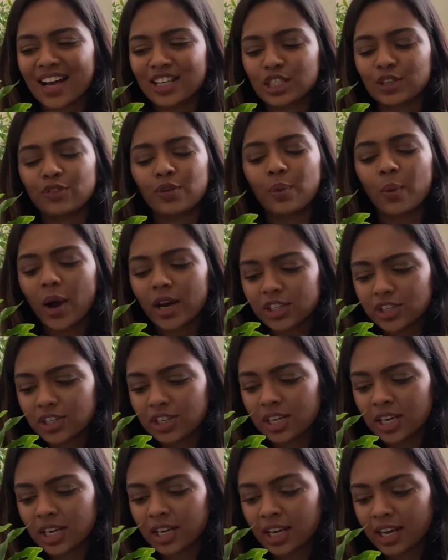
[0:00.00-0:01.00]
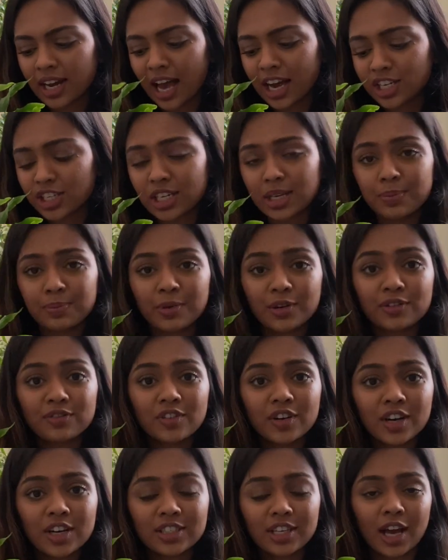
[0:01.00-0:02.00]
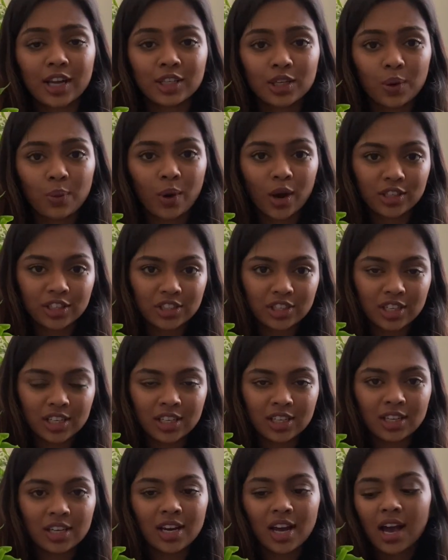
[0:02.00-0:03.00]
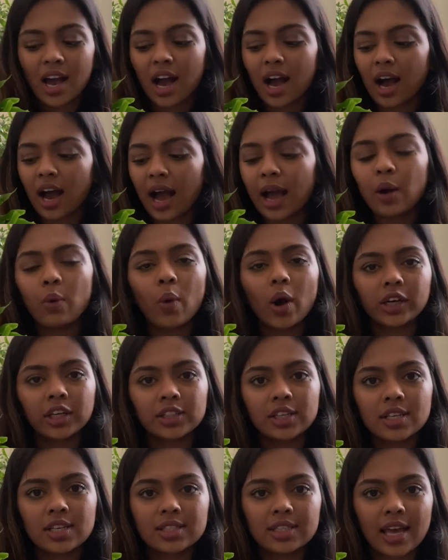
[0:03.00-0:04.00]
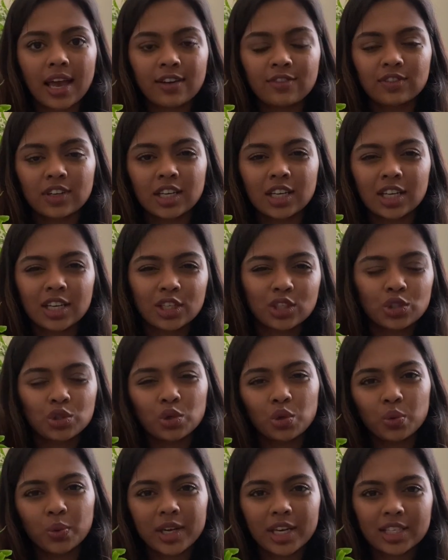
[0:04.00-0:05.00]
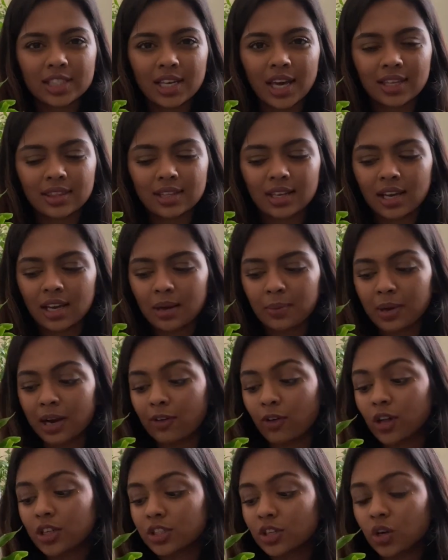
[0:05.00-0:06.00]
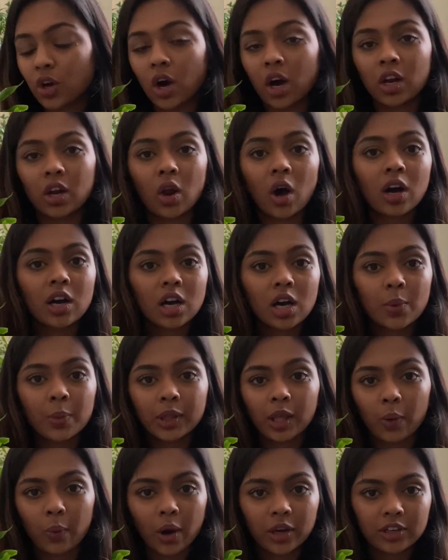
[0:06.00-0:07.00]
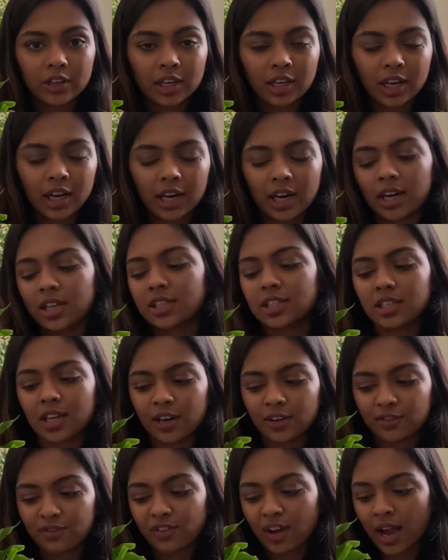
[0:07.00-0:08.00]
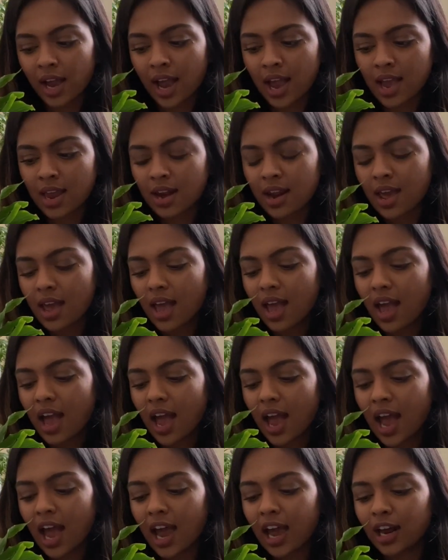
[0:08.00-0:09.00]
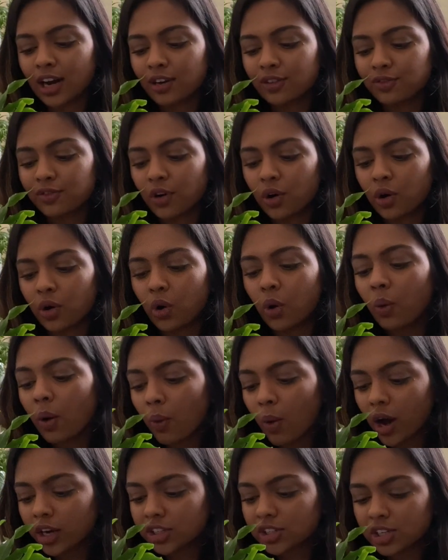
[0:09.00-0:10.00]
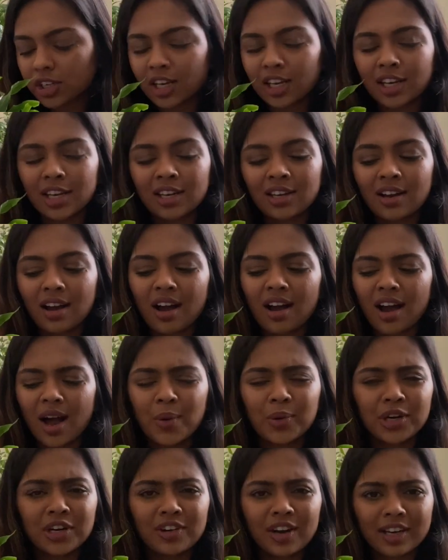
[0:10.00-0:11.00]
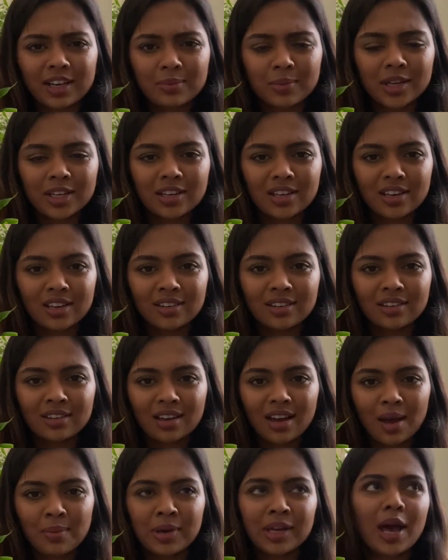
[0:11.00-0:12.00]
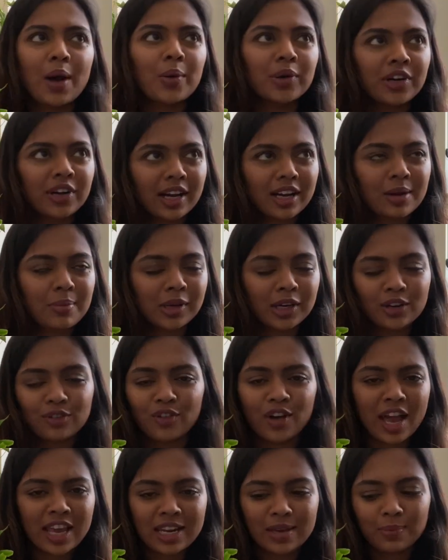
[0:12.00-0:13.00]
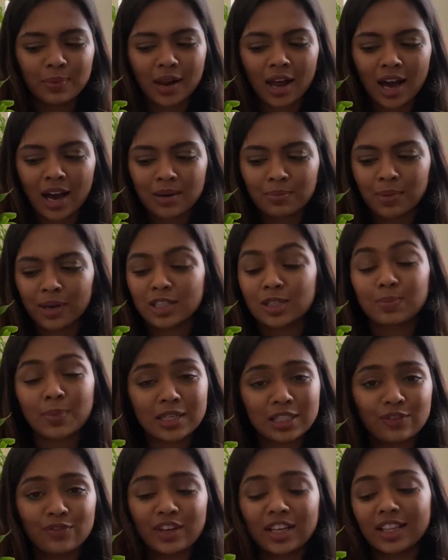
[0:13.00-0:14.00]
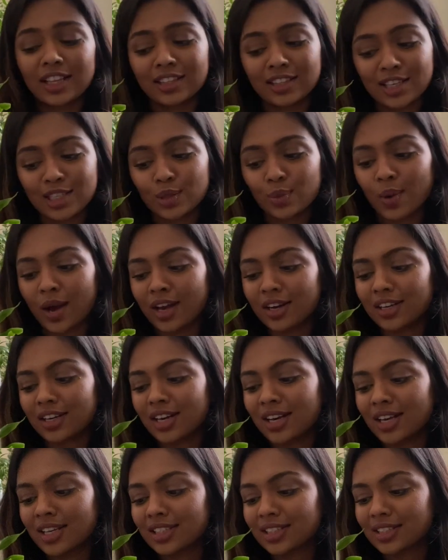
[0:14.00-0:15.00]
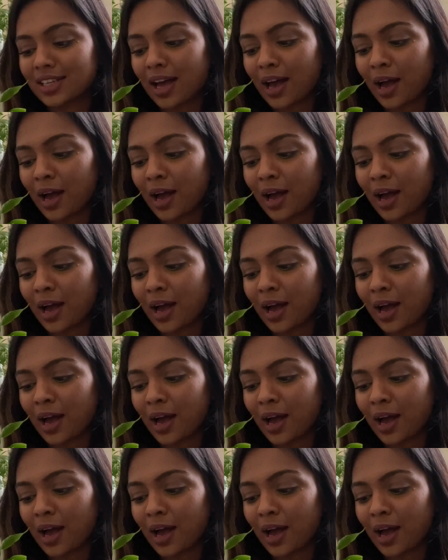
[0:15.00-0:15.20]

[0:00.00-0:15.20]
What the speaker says: So for watering, it actually prefers underwatering. I water this every 2 weeks I think, but I've also gone longer without watering it and it's done fine. And for overwatering, I wouldn't recommend it. I mean, I wouldn't recommend it for any plant, but specifically this one because